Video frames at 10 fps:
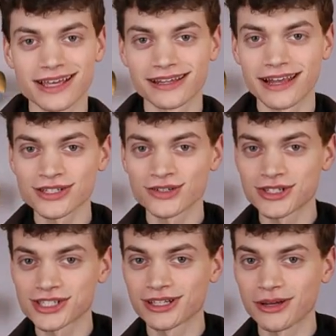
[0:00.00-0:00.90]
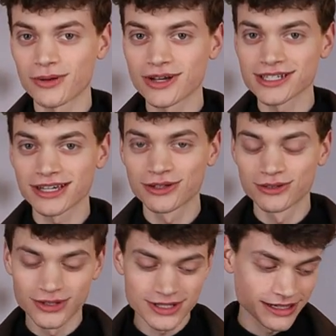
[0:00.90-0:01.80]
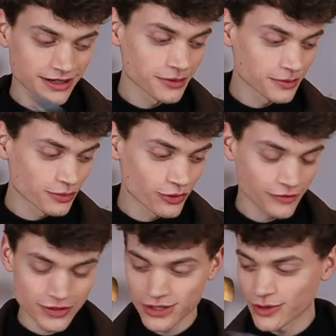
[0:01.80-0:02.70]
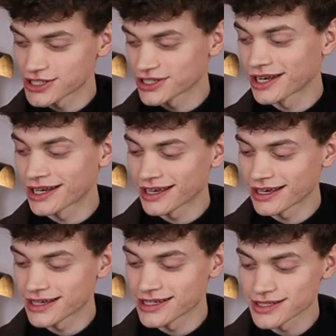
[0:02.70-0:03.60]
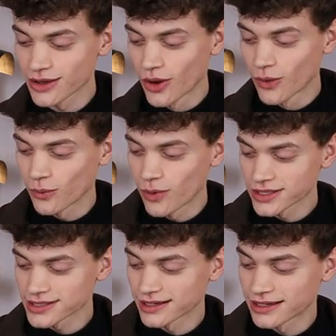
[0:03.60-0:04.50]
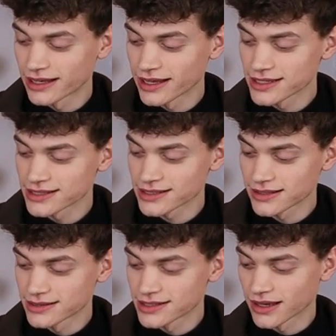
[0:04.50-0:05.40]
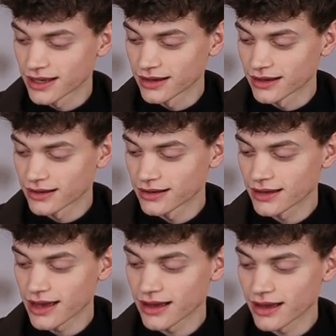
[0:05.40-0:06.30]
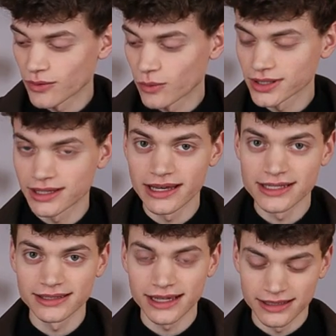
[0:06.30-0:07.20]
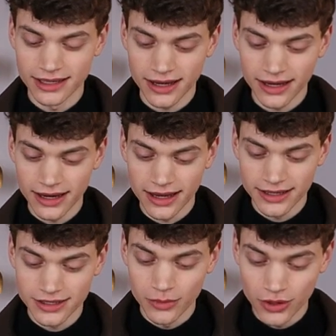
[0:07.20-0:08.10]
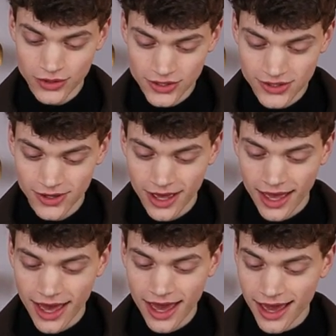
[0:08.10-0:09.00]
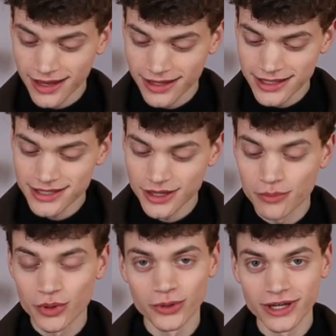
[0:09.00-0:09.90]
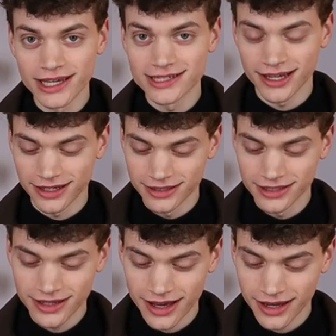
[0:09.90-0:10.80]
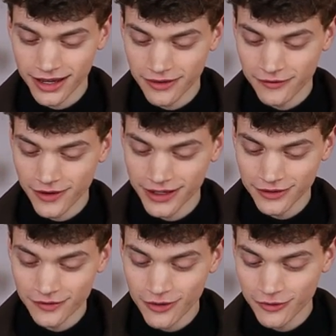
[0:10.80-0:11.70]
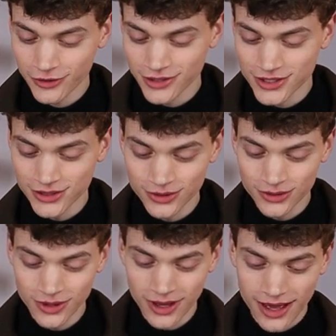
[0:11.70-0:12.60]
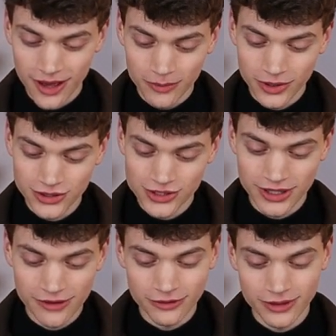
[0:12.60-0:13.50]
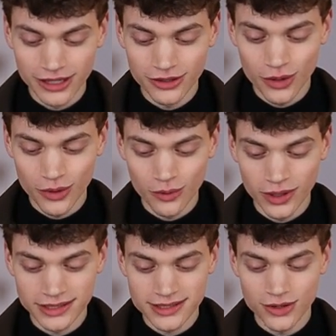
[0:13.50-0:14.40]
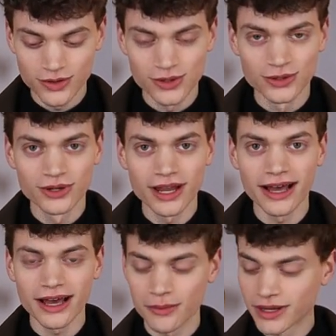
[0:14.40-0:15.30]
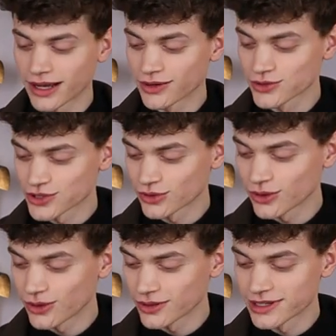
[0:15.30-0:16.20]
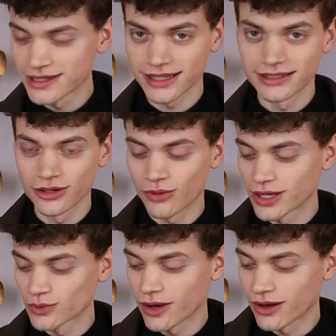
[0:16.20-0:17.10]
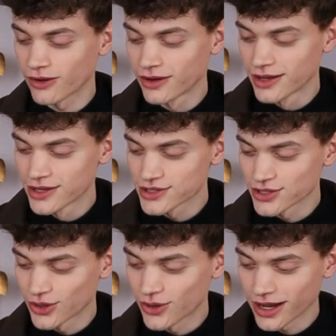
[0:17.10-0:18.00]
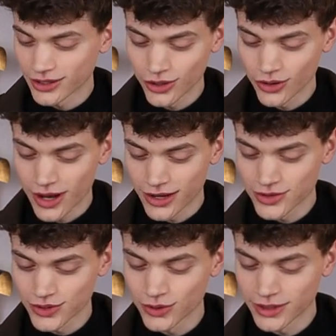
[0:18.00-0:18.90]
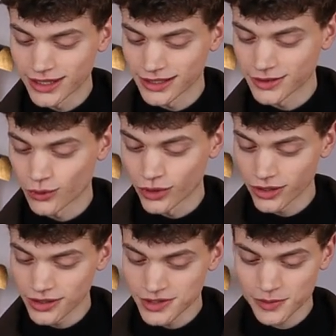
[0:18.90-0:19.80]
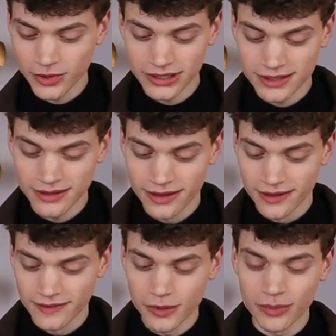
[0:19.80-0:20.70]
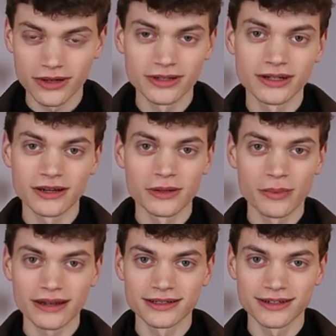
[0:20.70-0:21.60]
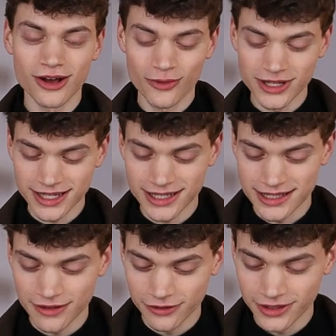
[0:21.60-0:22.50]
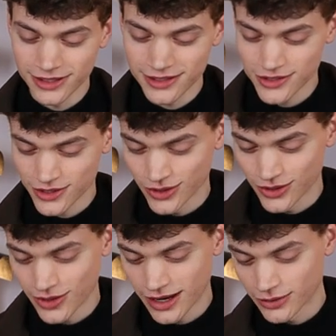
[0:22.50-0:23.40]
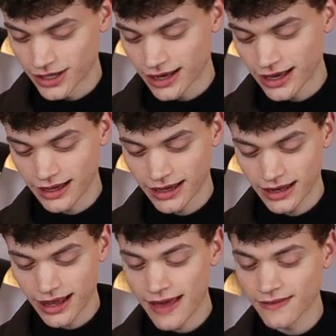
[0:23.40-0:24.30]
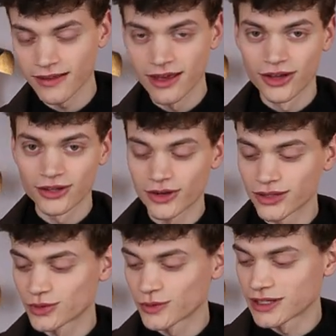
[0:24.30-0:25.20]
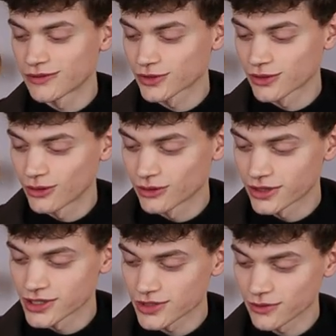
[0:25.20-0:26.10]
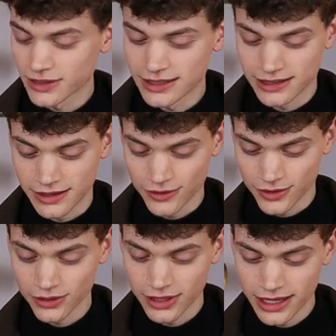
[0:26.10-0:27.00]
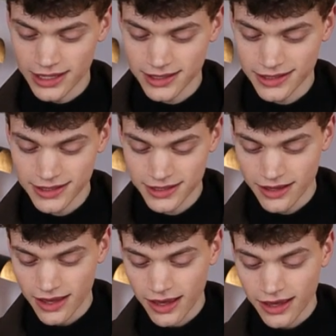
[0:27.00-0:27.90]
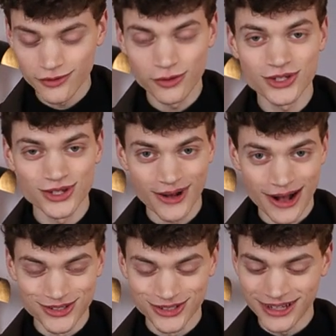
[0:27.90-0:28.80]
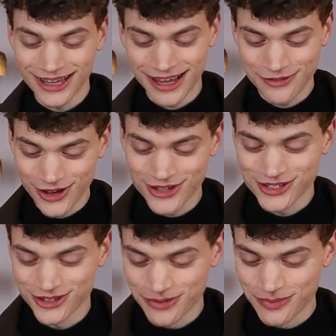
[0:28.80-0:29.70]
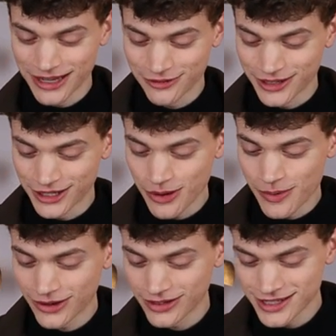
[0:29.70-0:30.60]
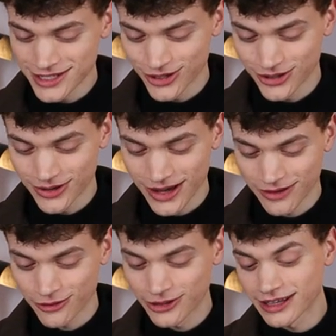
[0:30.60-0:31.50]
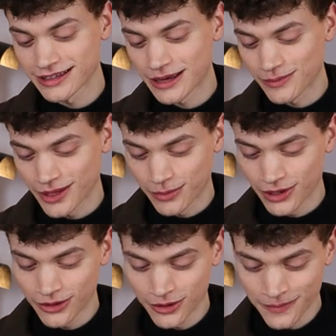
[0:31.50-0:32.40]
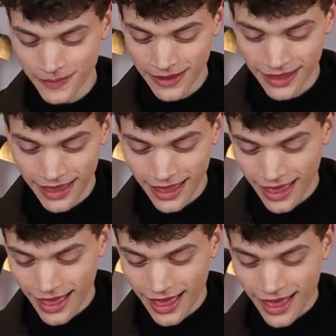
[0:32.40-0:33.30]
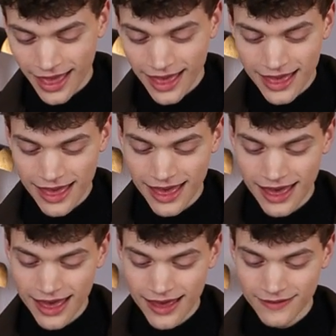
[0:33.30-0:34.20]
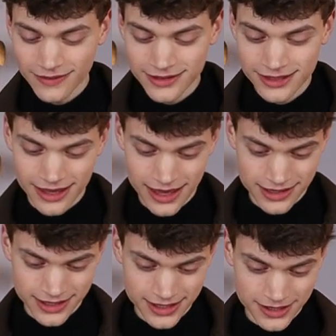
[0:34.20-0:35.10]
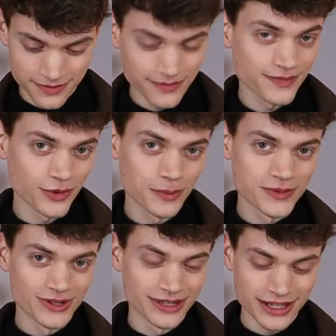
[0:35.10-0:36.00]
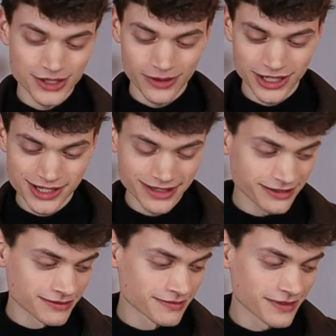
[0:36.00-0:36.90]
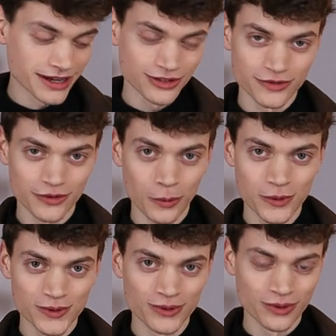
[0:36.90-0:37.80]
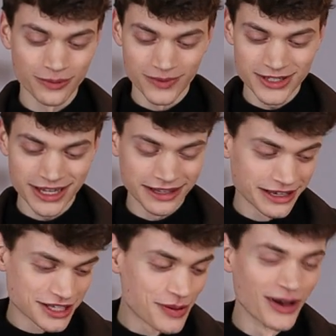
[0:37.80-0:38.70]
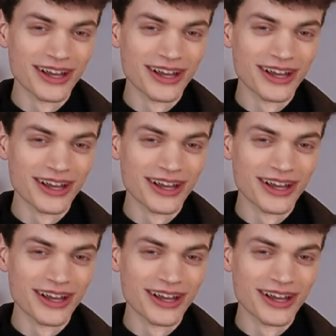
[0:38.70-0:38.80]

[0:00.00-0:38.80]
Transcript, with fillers: And the last question that was included in the previous question is what glazing, what glazing technique I like the most. And that's the bubble glaze technique. I find it very fun to do because you never really know what it's going to look like. I mean, I control the technique quite well, so I know how to do it that it works, but the pattern, the pattern always gets different, so I really like it. And you can do it with different colors, with different window glazes. If you want to know how to do that, I've also made a video about it, so I link them down below. And yes, up to the next question. I don't know if up to is English.